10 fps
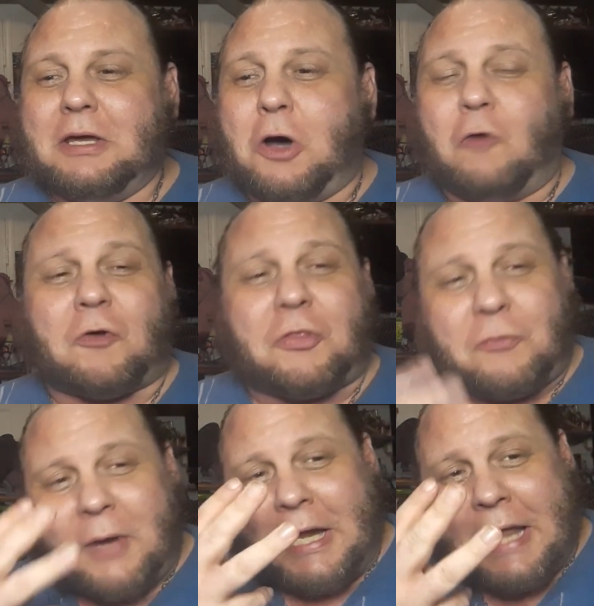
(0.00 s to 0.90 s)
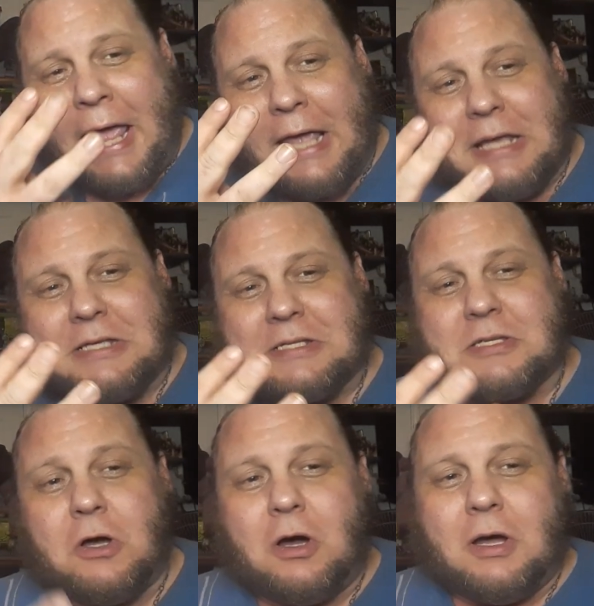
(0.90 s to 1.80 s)
over 3
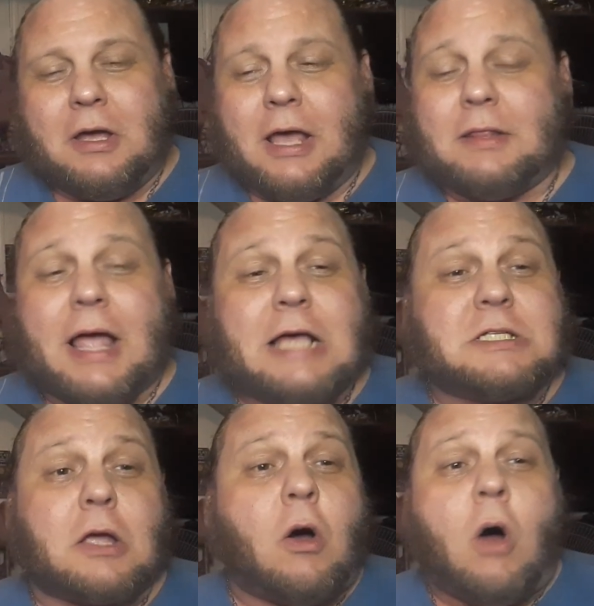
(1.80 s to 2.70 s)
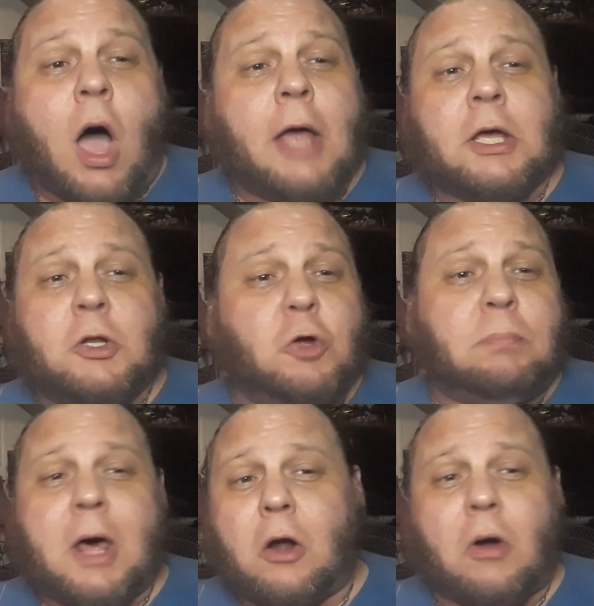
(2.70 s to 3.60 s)
days. And the guy's like, oh, I can do
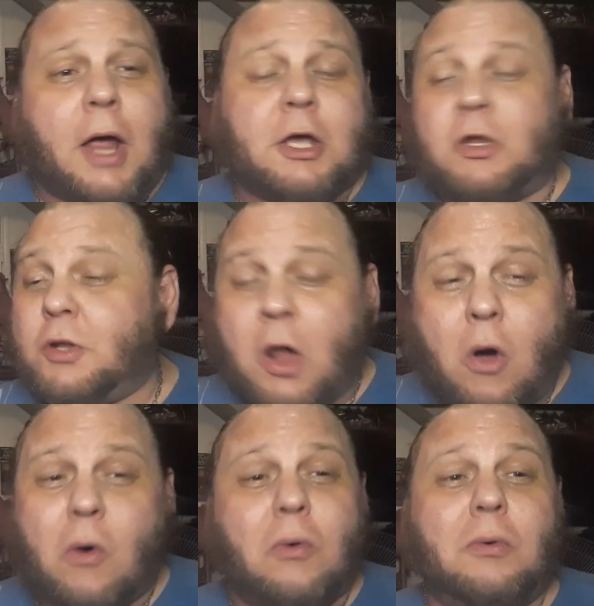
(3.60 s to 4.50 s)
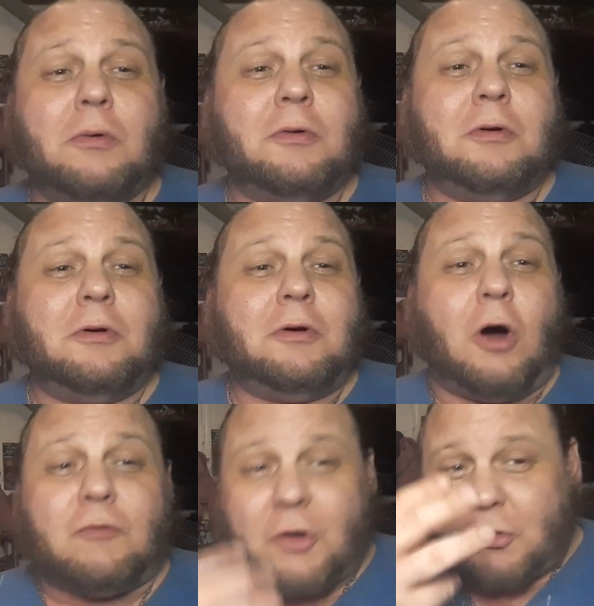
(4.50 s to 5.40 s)
better. I can do... No.
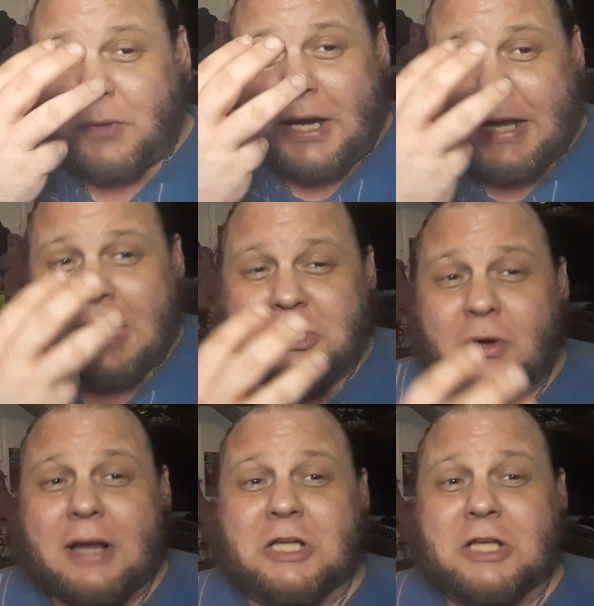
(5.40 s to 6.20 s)
Over 3 days, you had a